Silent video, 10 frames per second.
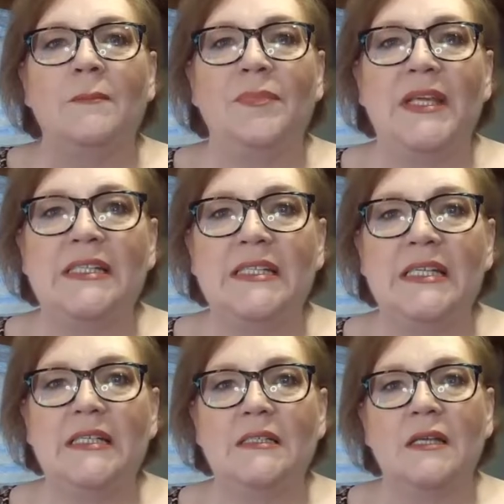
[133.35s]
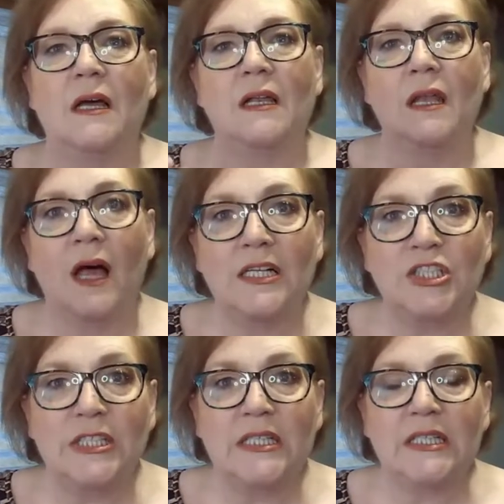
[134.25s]
This is
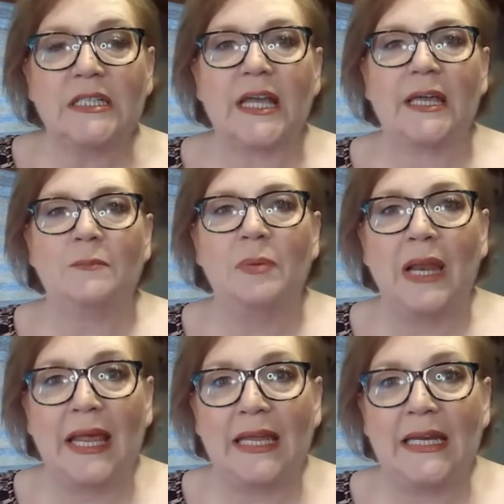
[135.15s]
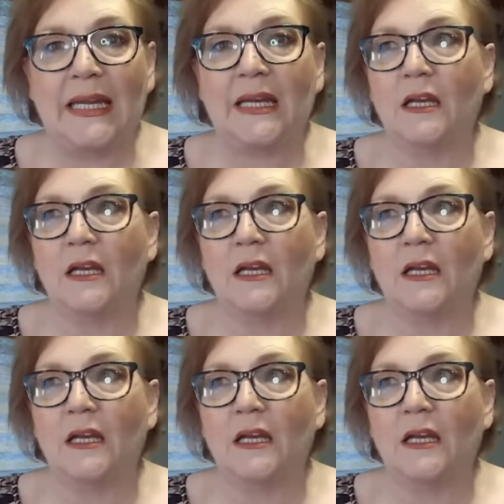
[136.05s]
logic and planning,